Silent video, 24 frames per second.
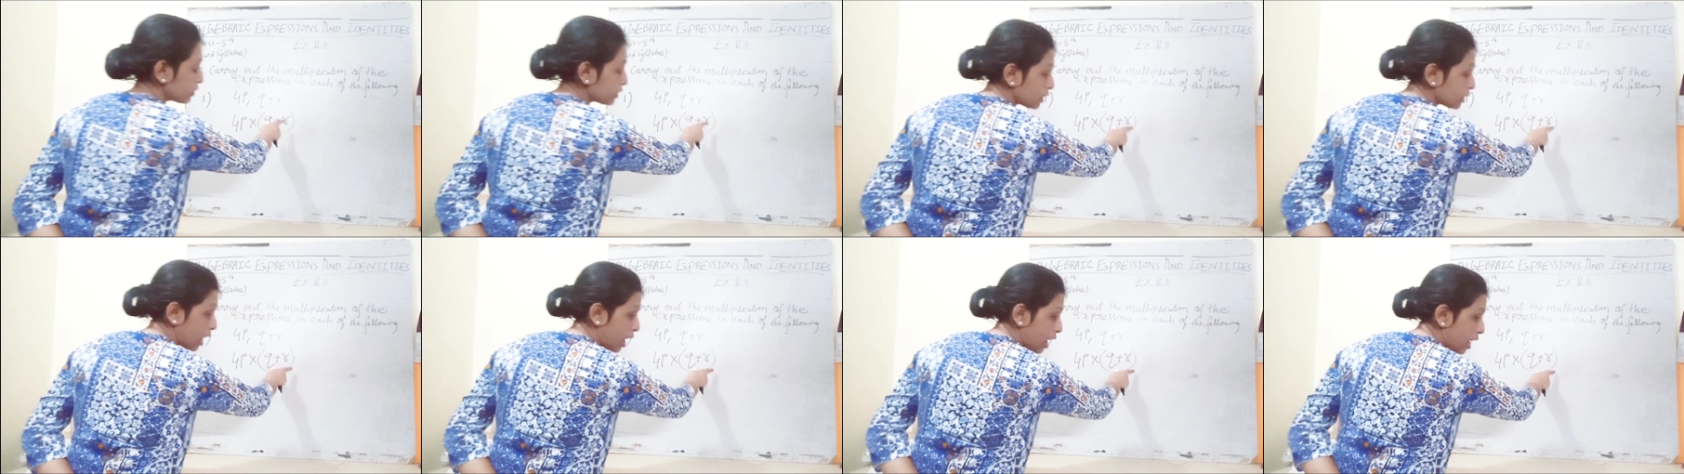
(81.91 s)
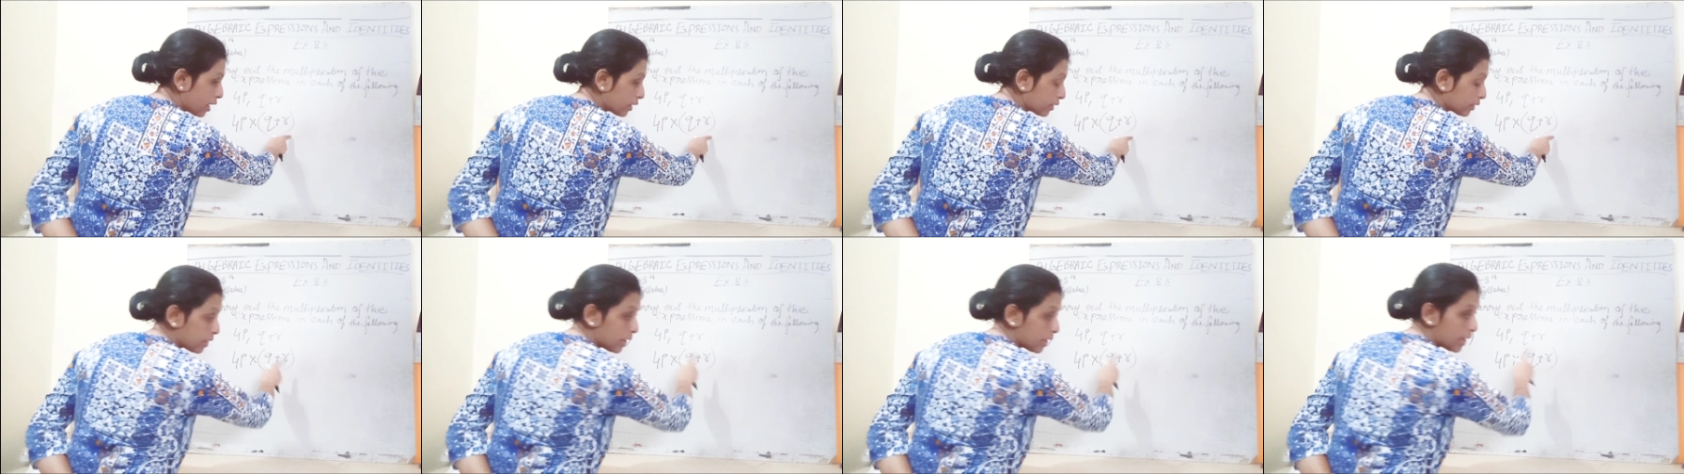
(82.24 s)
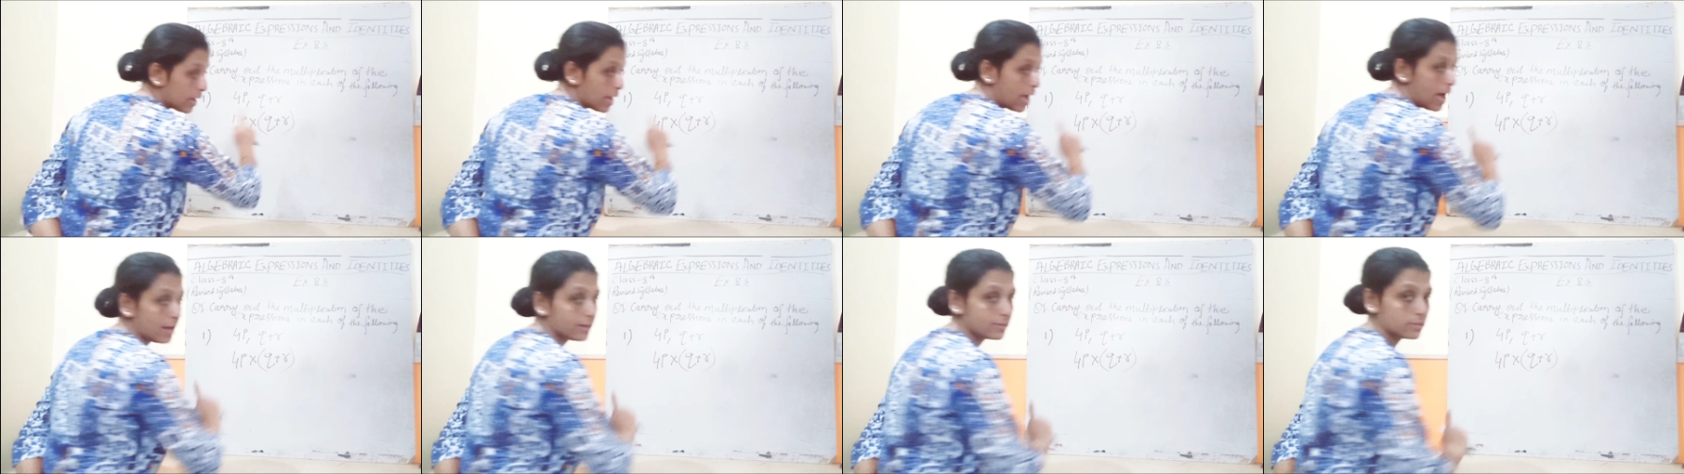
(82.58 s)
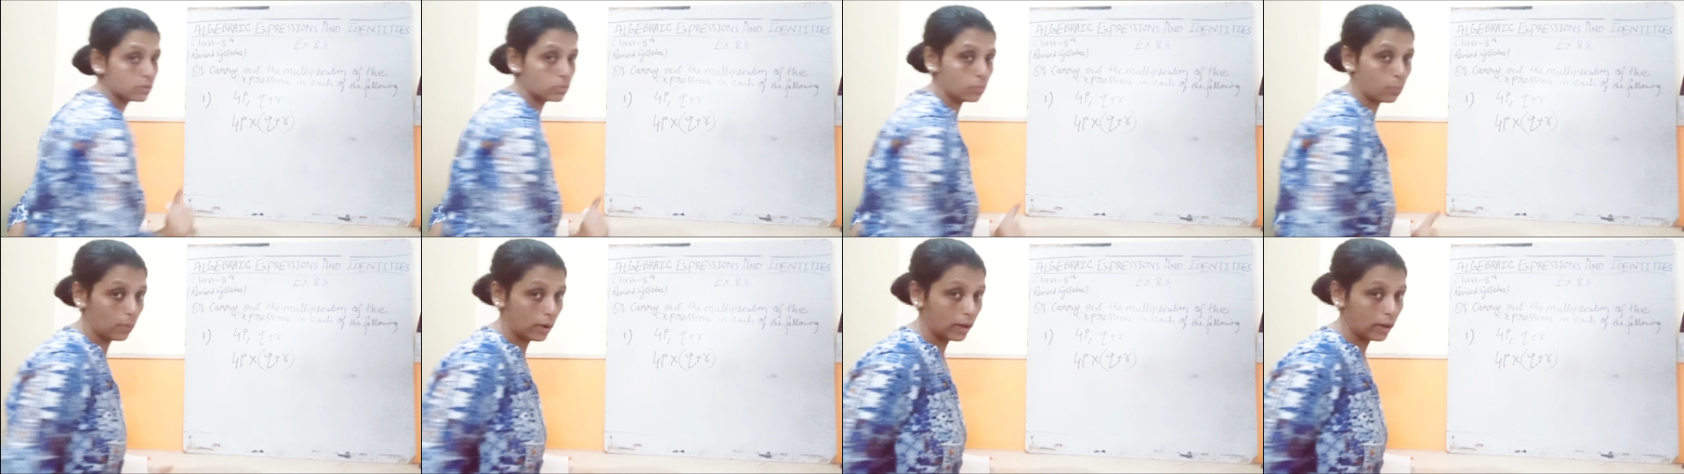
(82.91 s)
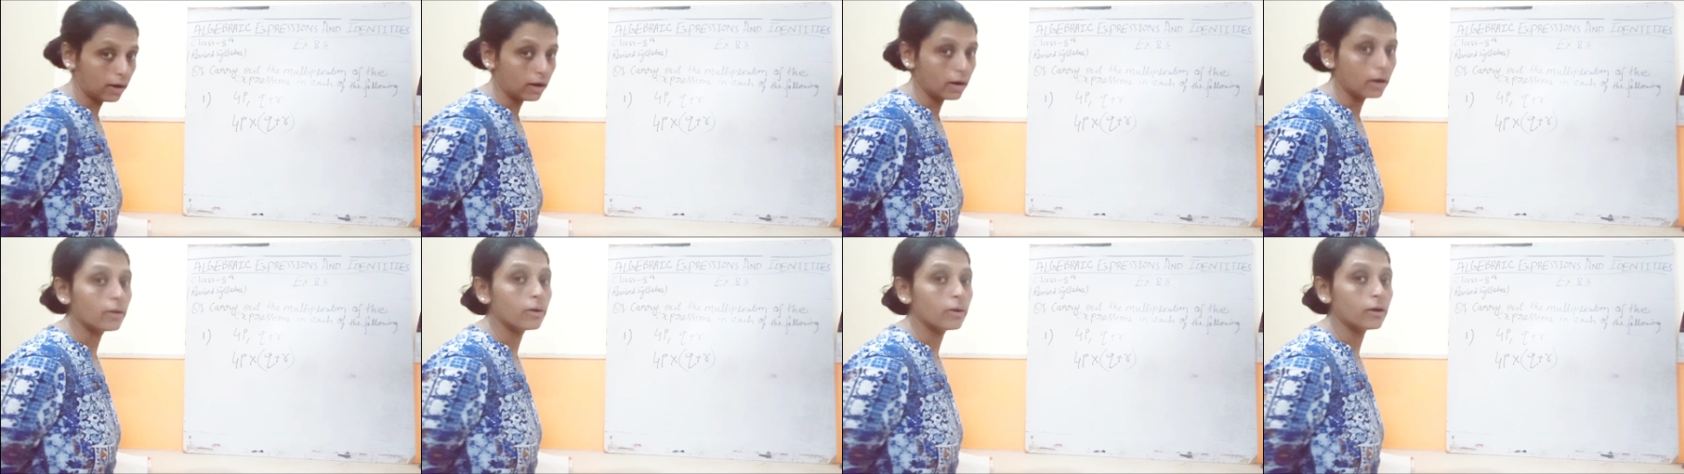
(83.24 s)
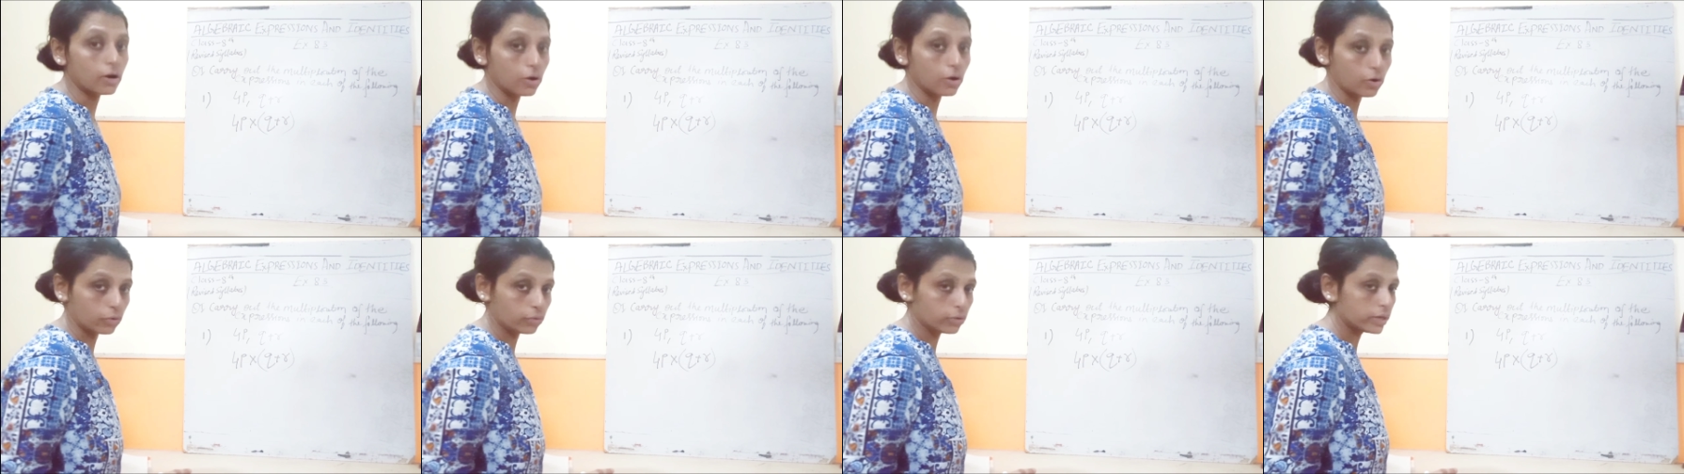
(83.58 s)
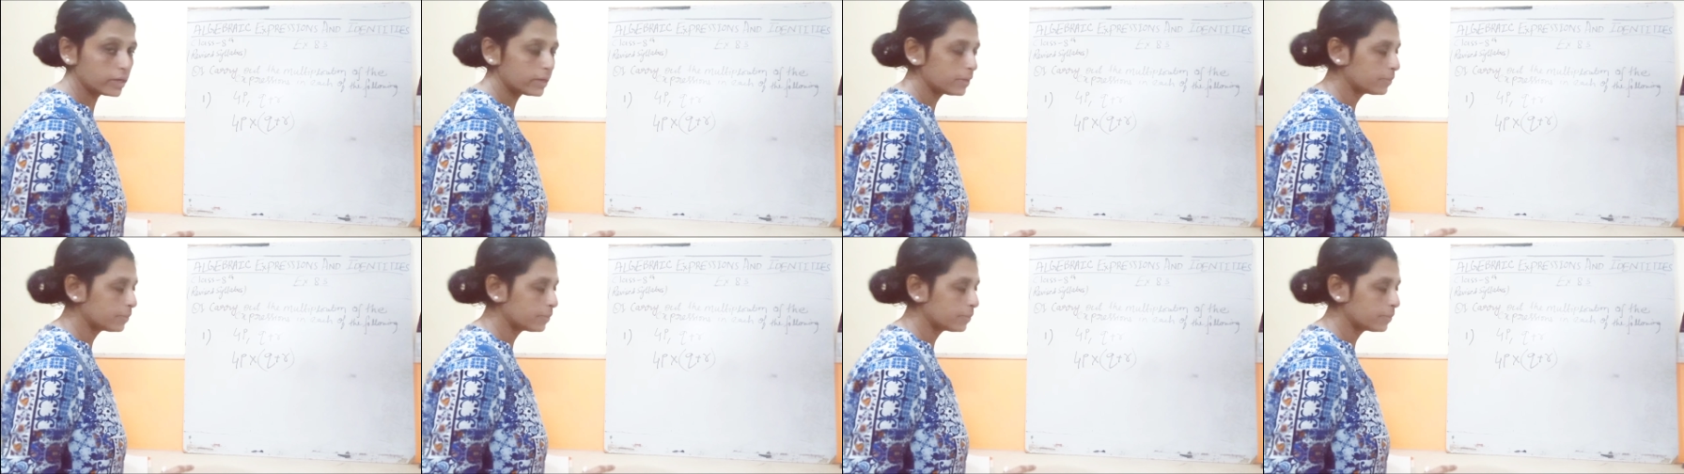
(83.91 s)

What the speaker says: r as well. Okay,